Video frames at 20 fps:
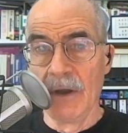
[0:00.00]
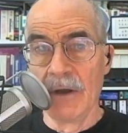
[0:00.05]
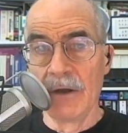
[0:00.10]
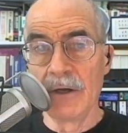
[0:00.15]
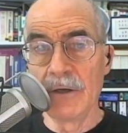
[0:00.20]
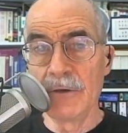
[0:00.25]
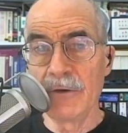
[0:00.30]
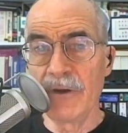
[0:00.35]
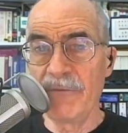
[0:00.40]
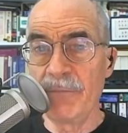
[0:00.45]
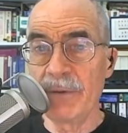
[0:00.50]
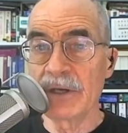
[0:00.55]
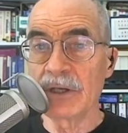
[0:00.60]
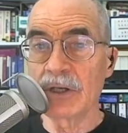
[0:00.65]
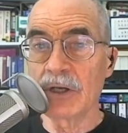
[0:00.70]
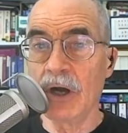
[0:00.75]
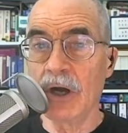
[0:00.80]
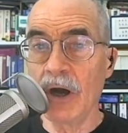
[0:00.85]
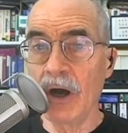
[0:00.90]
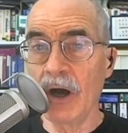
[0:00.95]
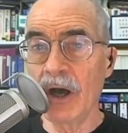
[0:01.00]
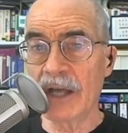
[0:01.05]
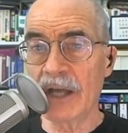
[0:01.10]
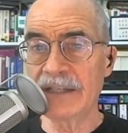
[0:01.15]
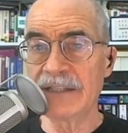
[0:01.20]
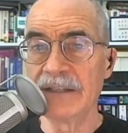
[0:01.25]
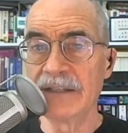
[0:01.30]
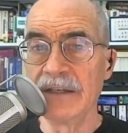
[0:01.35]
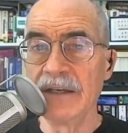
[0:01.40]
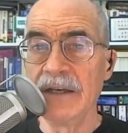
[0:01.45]
who have been
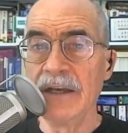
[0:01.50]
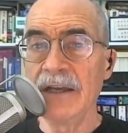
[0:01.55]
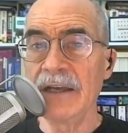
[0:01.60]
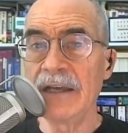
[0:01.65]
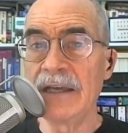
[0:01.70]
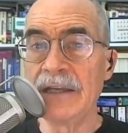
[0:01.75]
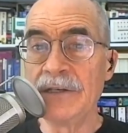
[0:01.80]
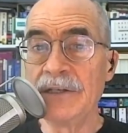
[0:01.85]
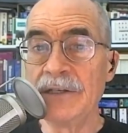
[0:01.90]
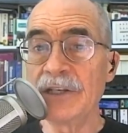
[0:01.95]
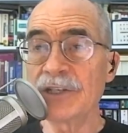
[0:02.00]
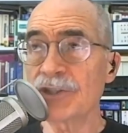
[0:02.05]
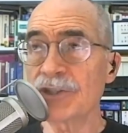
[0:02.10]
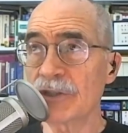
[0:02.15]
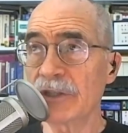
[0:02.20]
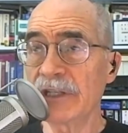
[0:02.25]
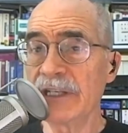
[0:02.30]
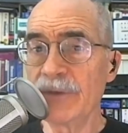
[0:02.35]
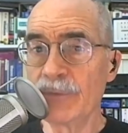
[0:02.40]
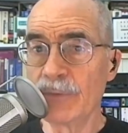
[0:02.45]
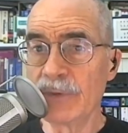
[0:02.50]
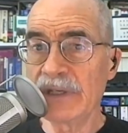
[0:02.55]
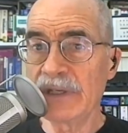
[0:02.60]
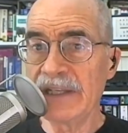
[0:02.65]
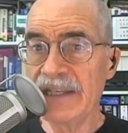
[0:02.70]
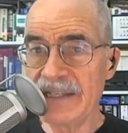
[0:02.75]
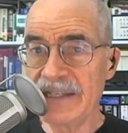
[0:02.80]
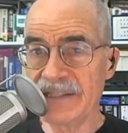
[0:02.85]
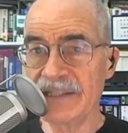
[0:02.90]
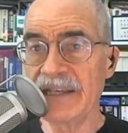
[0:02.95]
caught initially
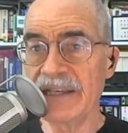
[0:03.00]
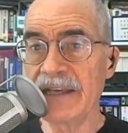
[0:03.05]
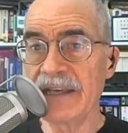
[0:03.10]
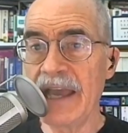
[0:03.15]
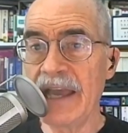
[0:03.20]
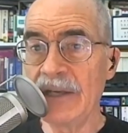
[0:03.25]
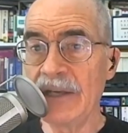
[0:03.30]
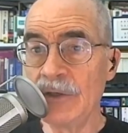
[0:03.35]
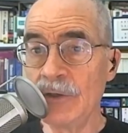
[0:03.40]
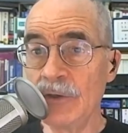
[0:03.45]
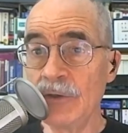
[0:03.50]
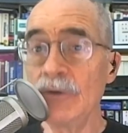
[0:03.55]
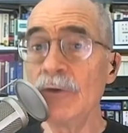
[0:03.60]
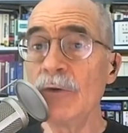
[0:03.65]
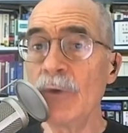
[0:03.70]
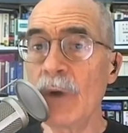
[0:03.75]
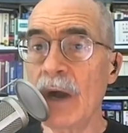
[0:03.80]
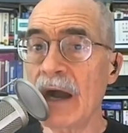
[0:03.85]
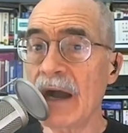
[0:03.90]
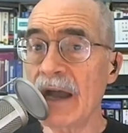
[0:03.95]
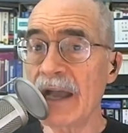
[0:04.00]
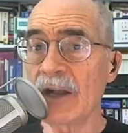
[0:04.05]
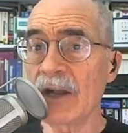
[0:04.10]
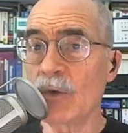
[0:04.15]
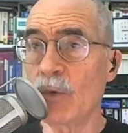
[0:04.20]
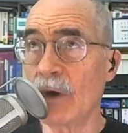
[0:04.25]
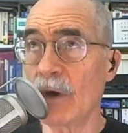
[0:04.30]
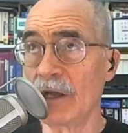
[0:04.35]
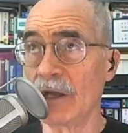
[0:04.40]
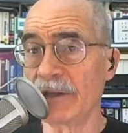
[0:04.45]
releasing a new
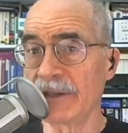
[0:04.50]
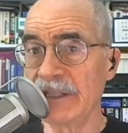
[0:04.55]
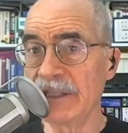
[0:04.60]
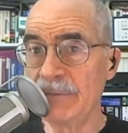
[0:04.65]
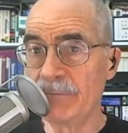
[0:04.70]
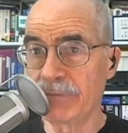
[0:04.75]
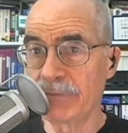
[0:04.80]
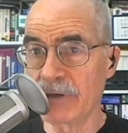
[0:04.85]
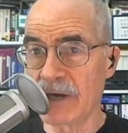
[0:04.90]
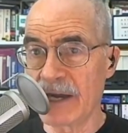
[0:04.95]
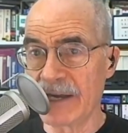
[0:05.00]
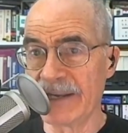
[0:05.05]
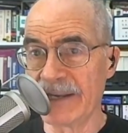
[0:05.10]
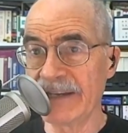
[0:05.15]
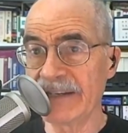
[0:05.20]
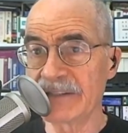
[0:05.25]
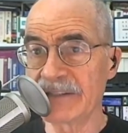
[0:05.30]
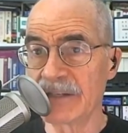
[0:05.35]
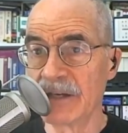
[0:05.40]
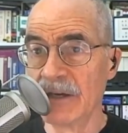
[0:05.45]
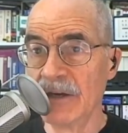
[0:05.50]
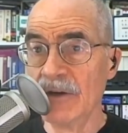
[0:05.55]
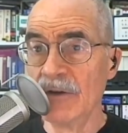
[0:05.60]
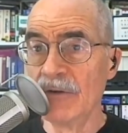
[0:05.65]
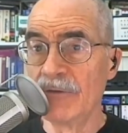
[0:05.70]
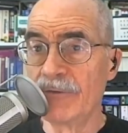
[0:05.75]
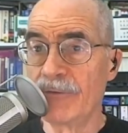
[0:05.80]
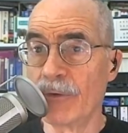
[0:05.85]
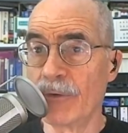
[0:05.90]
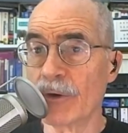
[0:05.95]
high-quality product
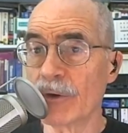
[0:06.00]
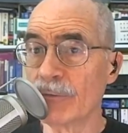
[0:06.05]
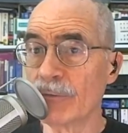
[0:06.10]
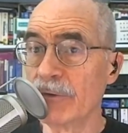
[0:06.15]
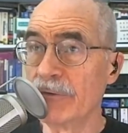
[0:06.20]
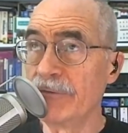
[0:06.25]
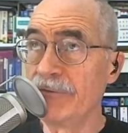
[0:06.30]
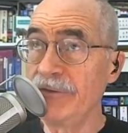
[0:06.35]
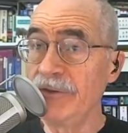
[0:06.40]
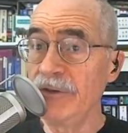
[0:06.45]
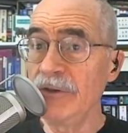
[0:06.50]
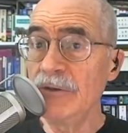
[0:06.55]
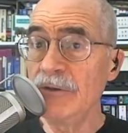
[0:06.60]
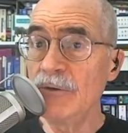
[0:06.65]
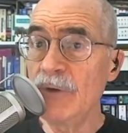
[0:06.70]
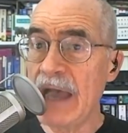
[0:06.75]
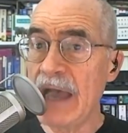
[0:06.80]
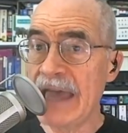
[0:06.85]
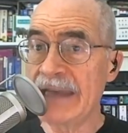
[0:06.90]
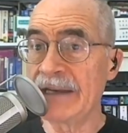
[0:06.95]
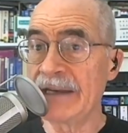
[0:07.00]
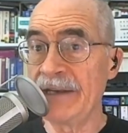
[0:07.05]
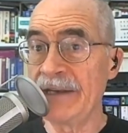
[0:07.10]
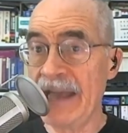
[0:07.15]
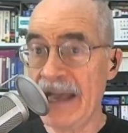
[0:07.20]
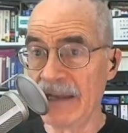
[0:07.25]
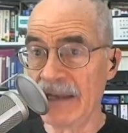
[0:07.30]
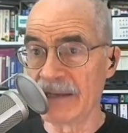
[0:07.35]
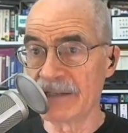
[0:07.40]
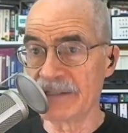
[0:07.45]
for review and
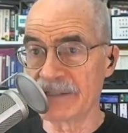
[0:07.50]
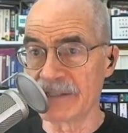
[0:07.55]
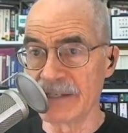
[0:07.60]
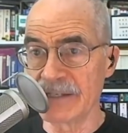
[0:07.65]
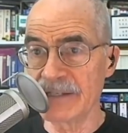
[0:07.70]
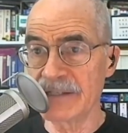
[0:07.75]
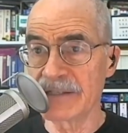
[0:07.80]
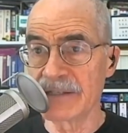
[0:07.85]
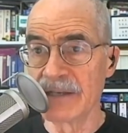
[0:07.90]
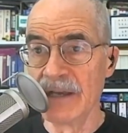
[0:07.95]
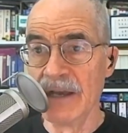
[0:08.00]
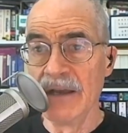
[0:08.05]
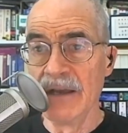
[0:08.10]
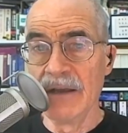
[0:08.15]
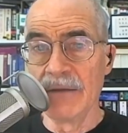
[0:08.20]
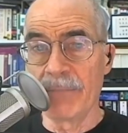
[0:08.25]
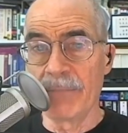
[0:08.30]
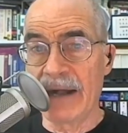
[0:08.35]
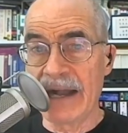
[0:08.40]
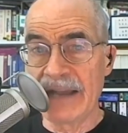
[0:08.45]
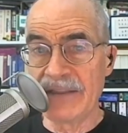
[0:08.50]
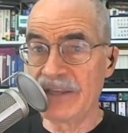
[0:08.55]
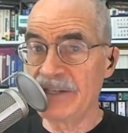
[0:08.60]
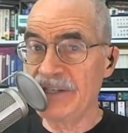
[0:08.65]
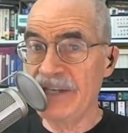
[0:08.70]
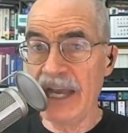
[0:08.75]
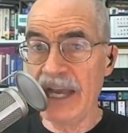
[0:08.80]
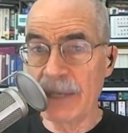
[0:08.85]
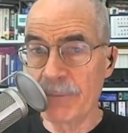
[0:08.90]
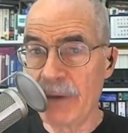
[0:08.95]
analysis by the
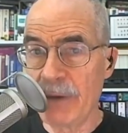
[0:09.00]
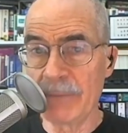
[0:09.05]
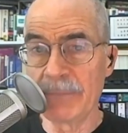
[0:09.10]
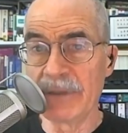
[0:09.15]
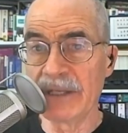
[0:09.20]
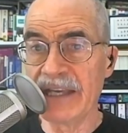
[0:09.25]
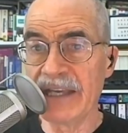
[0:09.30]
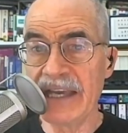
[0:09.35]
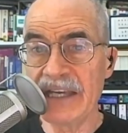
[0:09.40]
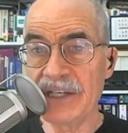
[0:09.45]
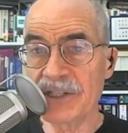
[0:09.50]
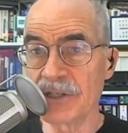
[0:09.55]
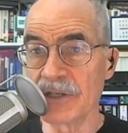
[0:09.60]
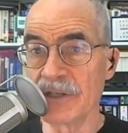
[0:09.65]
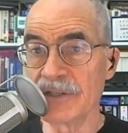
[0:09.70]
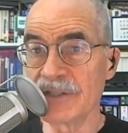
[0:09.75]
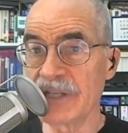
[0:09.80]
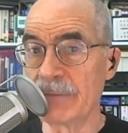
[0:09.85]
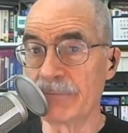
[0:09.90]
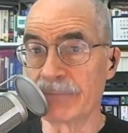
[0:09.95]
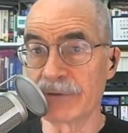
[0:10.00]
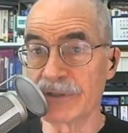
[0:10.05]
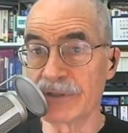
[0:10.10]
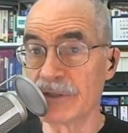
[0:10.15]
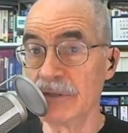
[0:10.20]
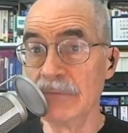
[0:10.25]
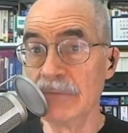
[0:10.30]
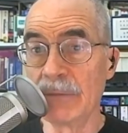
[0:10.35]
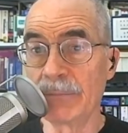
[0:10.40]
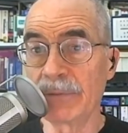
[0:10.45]
tech publications and
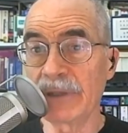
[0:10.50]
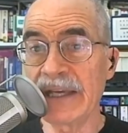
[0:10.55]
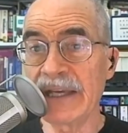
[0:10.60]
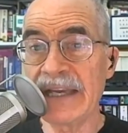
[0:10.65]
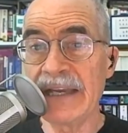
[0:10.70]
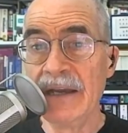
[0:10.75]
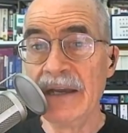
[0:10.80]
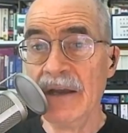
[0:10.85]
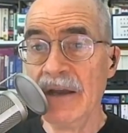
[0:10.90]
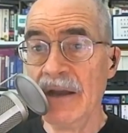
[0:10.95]
presumably